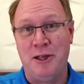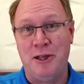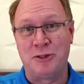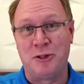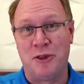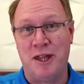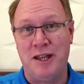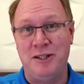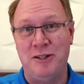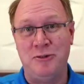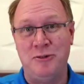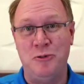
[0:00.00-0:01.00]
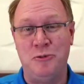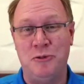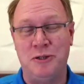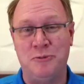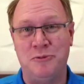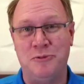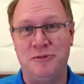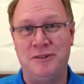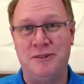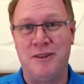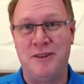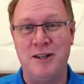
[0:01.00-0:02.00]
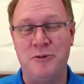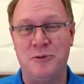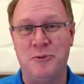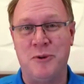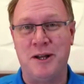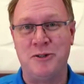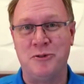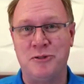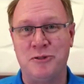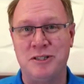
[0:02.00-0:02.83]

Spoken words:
So then you would want to do